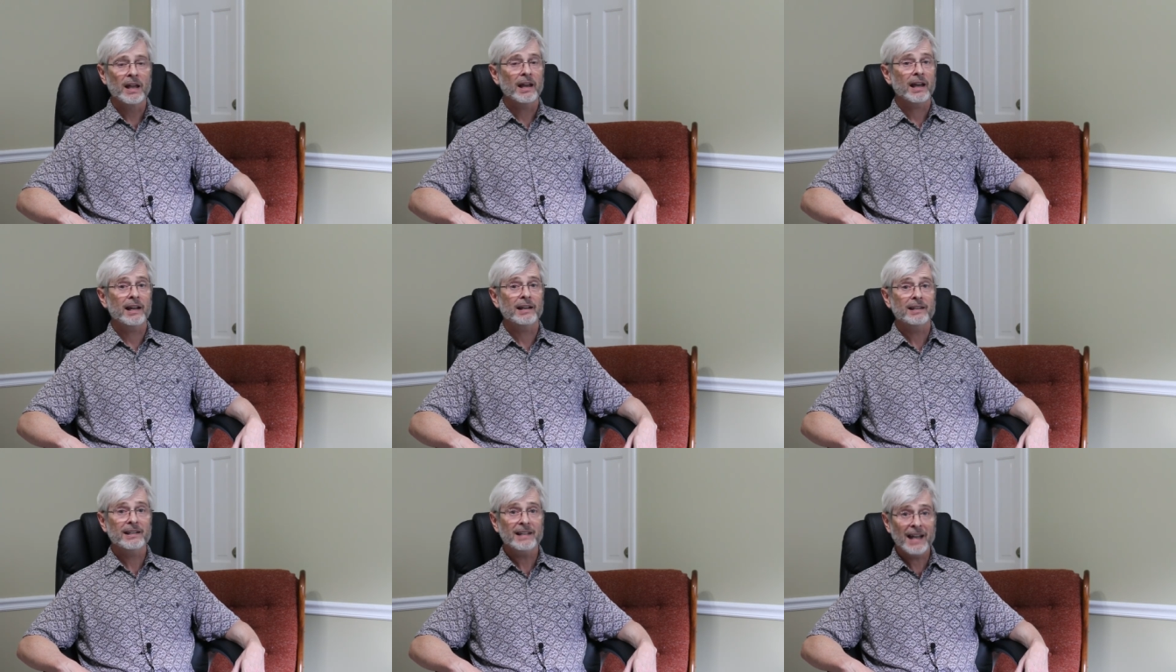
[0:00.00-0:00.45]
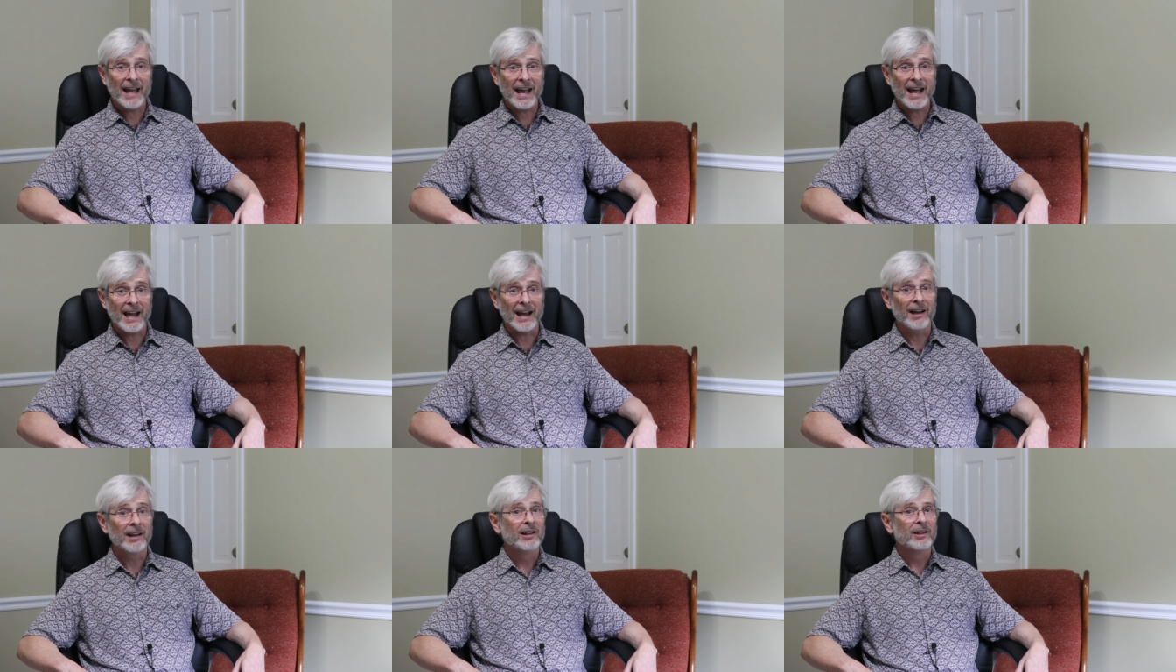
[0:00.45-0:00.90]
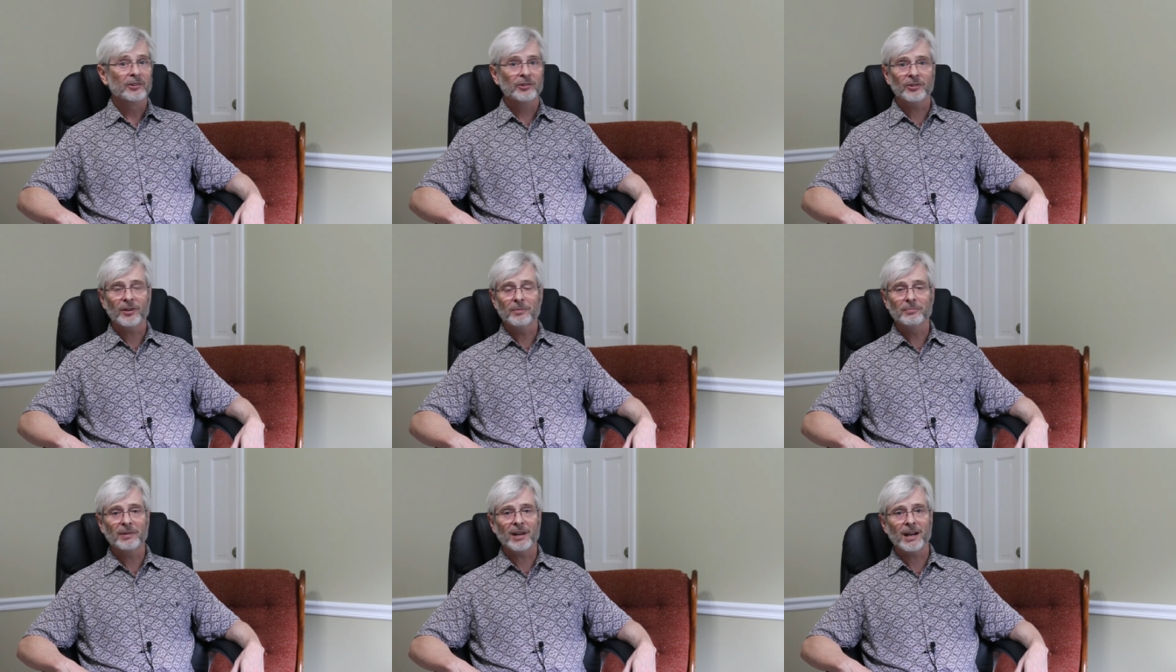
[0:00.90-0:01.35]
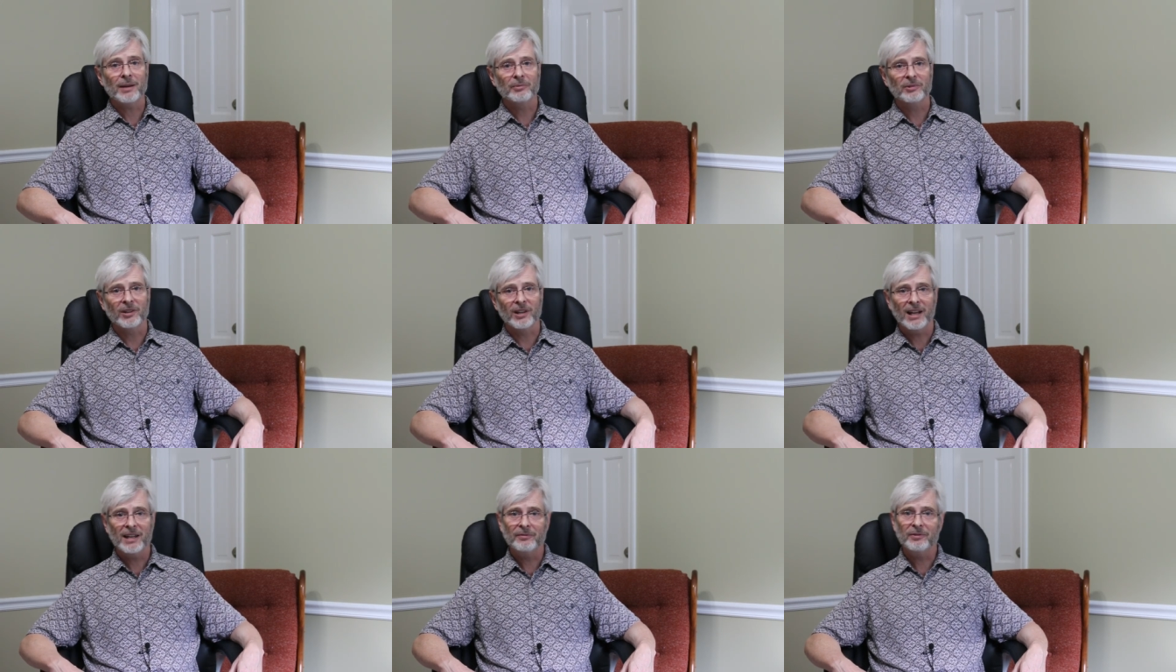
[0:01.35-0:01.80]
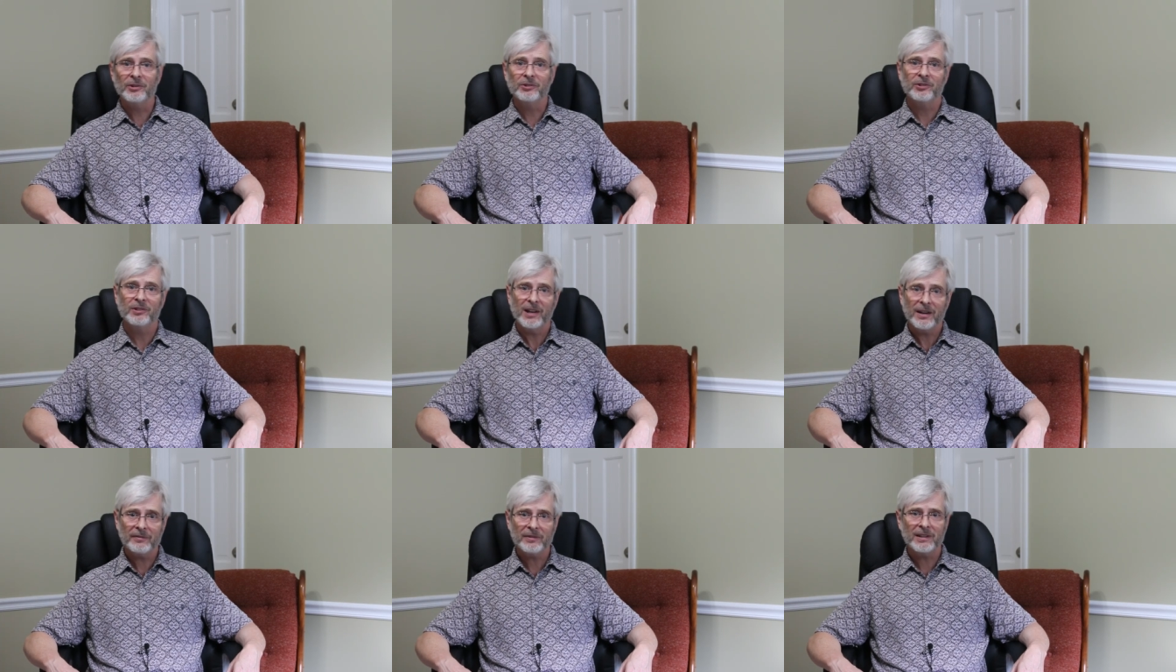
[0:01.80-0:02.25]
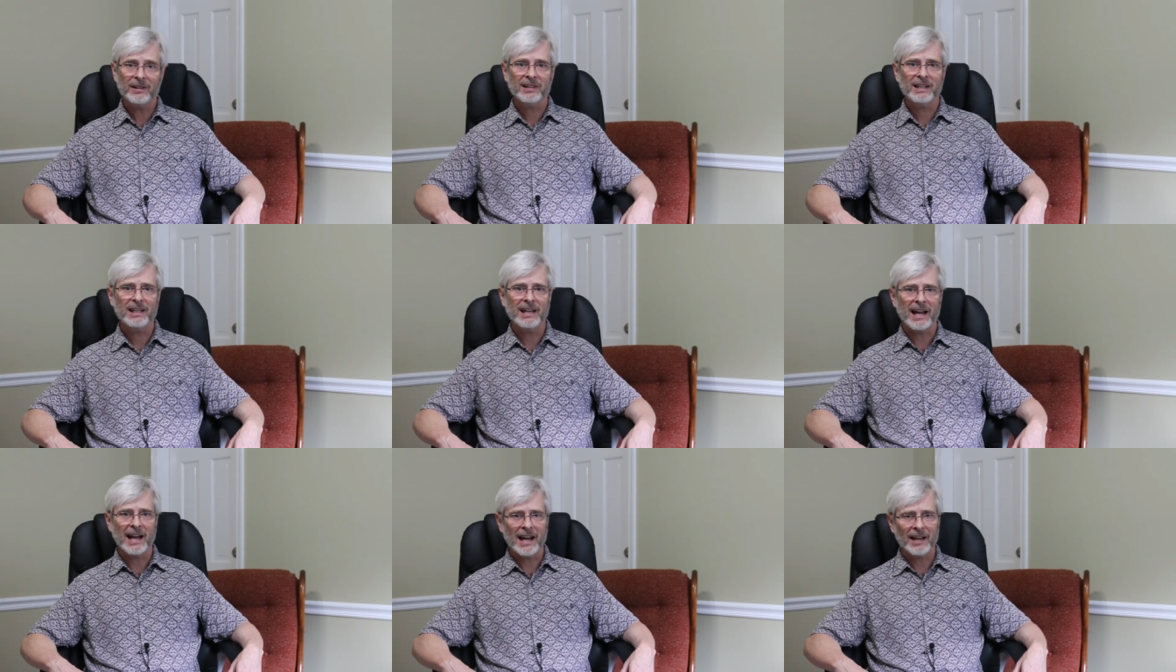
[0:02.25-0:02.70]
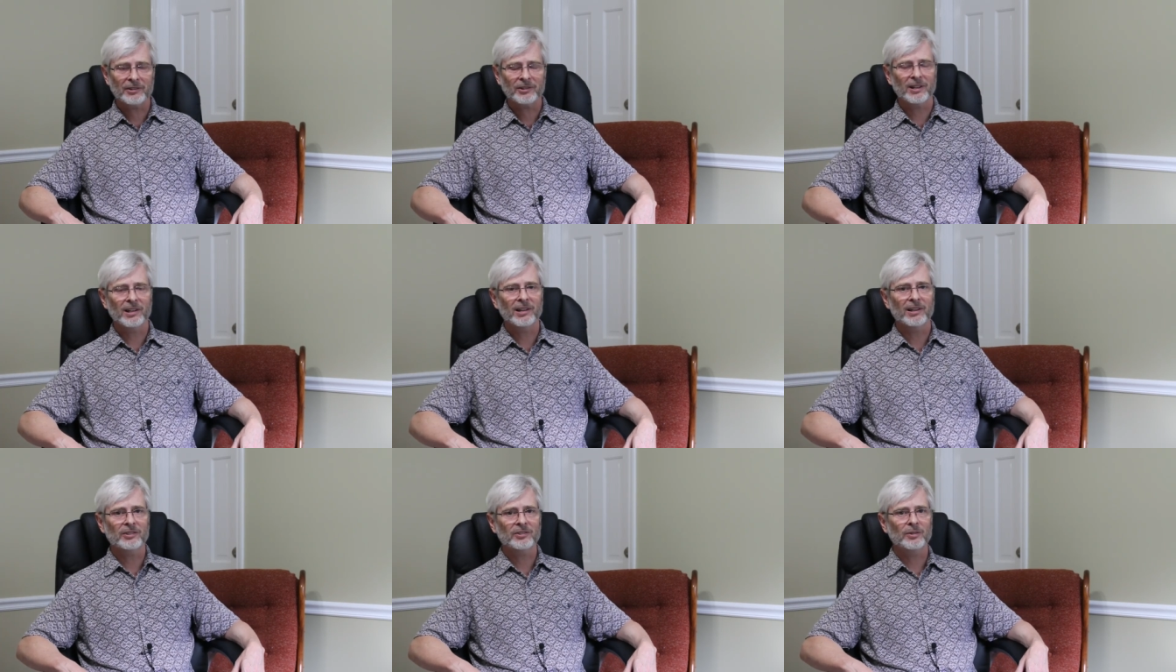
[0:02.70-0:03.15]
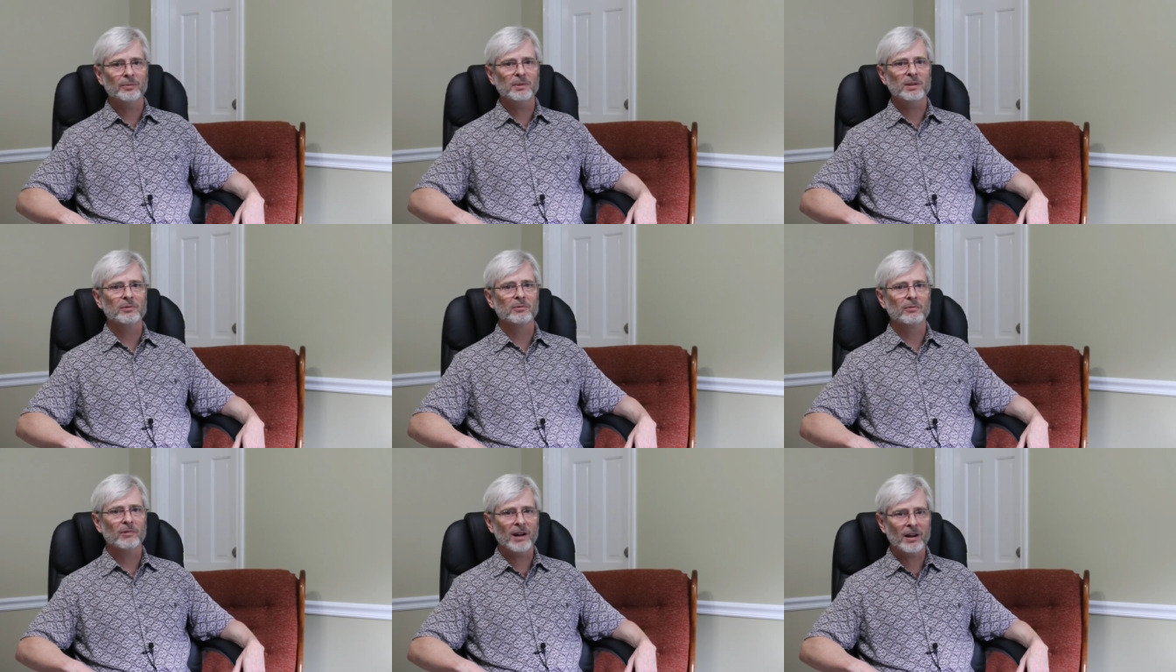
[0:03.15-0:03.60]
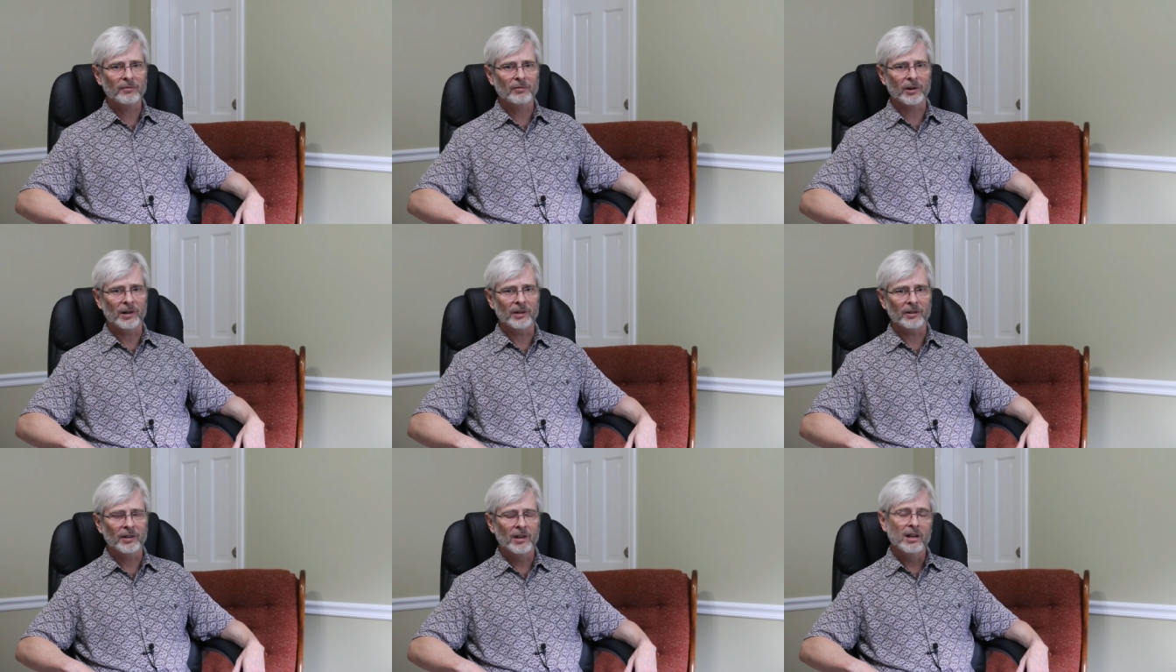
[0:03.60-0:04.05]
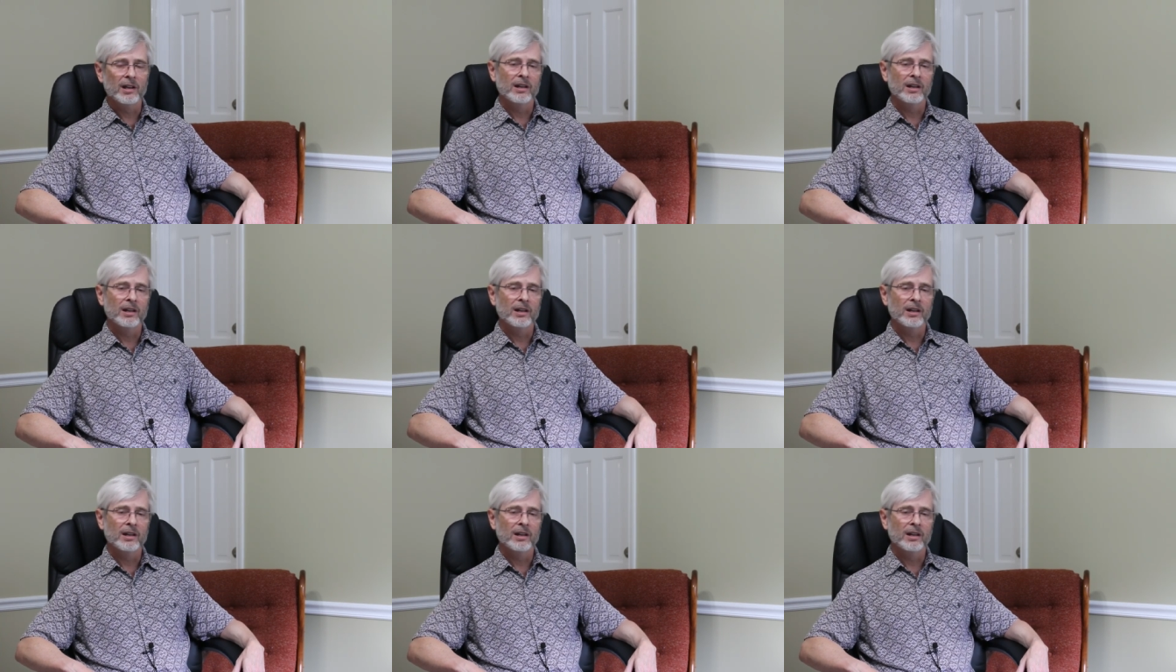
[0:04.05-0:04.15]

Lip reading: And yeah, sometimes life is definitely asking us to be reverent,